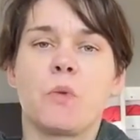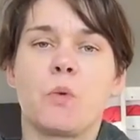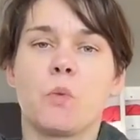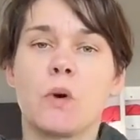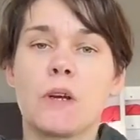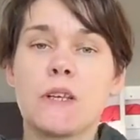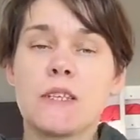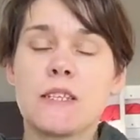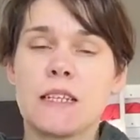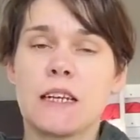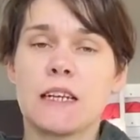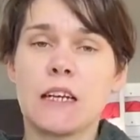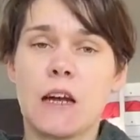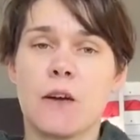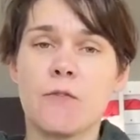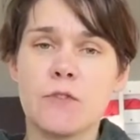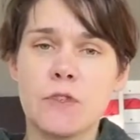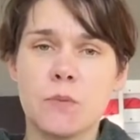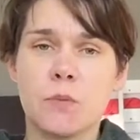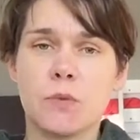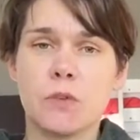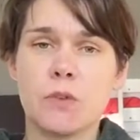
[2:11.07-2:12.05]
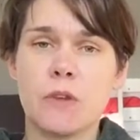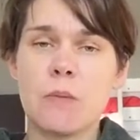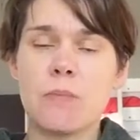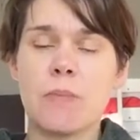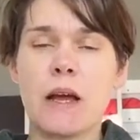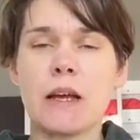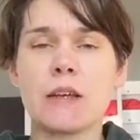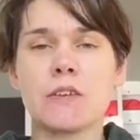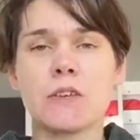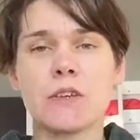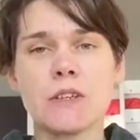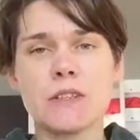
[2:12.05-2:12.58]
Once they're comfortable on their
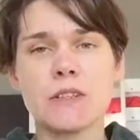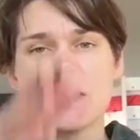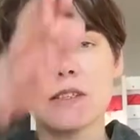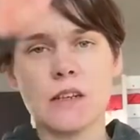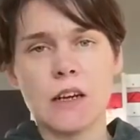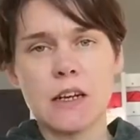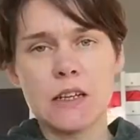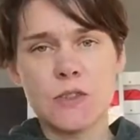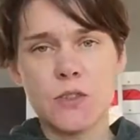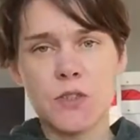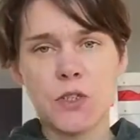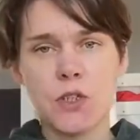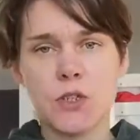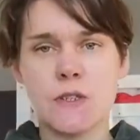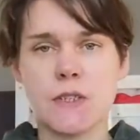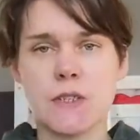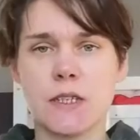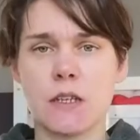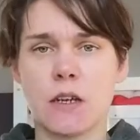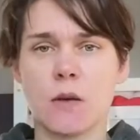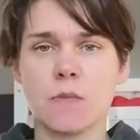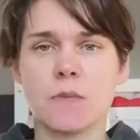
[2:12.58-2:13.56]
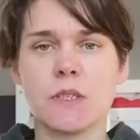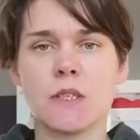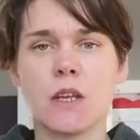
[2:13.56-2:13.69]
back, you can start introducing arms.